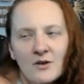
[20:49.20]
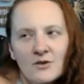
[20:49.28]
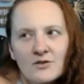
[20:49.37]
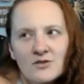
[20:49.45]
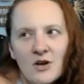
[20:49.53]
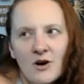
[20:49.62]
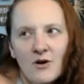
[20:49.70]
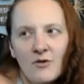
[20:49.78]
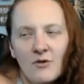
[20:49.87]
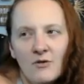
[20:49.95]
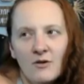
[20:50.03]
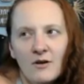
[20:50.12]

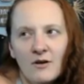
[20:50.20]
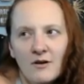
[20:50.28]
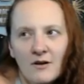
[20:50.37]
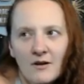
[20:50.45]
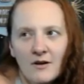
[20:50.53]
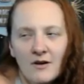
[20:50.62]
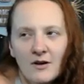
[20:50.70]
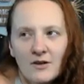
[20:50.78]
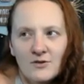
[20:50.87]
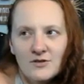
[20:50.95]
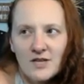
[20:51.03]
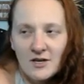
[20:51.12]
so
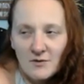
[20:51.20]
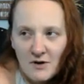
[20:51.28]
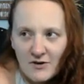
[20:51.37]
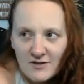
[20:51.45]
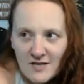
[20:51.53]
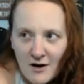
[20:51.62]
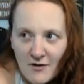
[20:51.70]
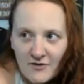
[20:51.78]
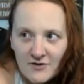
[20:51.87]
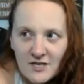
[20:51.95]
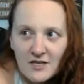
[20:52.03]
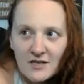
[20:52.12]
you said your mother's health
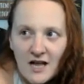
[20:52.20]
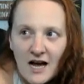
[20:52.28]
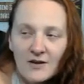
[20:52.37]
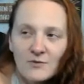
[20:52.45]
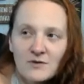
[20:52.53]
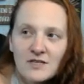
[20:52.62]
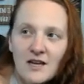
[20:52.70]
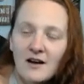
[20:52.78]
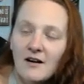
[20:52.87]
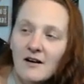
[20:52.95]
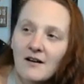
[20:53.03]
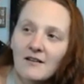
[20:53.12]
declined. Was
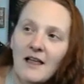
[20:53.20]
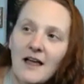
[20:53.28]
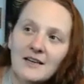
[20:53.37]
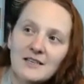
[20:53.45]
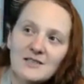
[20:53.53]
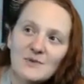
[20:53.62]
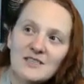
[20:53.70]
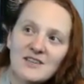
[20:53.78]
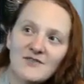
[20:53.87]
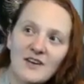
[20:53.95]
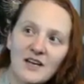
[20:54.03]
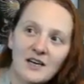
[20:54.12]
there like a
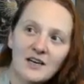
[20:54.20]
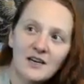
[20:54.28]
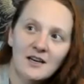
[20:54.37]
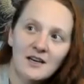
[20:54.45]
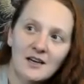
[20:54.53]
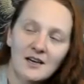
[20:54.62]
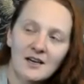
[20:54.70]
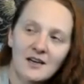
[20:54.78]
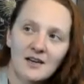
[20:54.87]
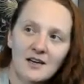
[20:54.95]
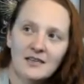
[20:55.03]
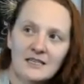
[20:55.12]
specific
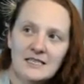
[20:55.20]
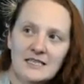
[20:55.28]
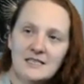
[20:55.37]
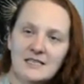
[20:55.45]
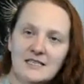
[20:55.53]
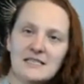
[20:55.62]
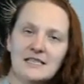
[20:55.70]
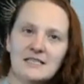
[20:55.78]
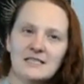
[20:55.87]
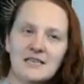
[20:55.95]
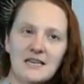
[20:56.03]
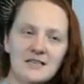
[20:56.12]

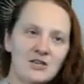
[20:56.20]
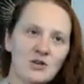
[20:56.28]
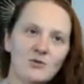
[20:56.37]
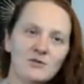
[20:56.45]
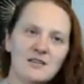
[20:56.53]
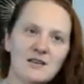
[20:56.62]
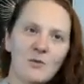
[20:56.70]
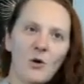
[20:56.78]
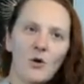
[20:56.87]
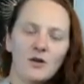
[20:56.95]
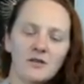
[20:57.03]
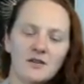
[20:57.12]
disease? You don't seem
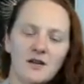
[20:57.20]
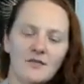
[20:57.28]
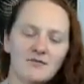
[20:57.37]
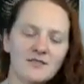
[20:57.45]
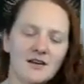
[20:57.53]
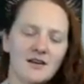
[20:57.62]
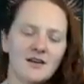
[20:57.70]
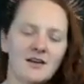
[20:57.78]
old enough to